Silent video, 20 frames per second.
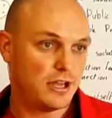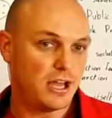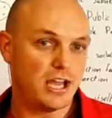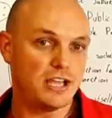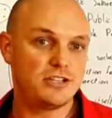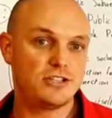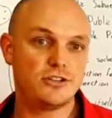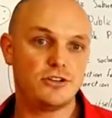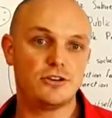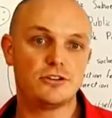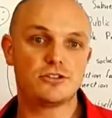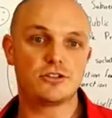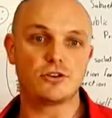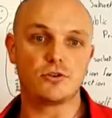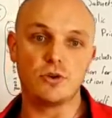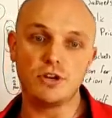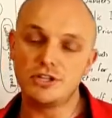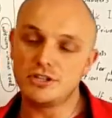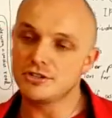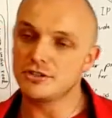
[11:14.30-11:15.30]
As soon as it
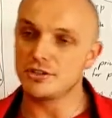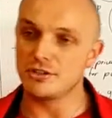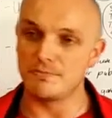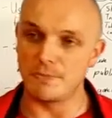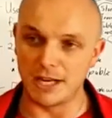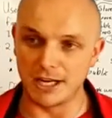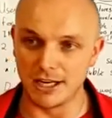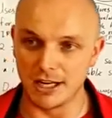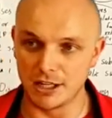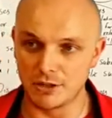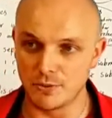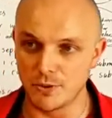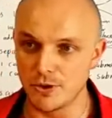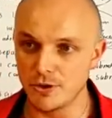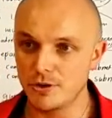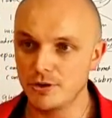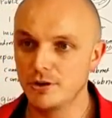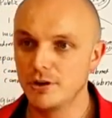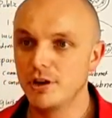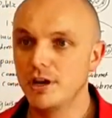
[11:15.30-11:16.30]
reaches the big
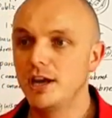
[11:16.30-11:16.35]
network,